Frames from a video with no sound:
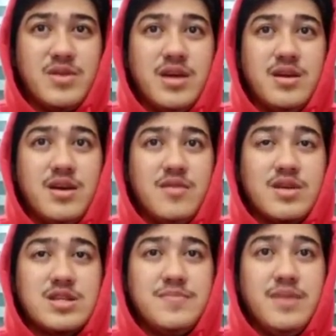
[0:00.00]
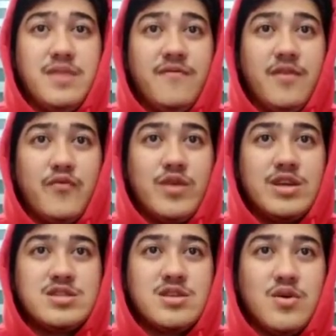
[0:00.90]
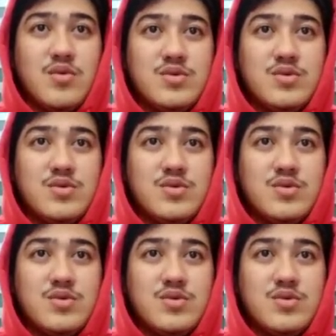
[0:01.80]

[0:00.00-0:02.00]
Today I will explain 5 ways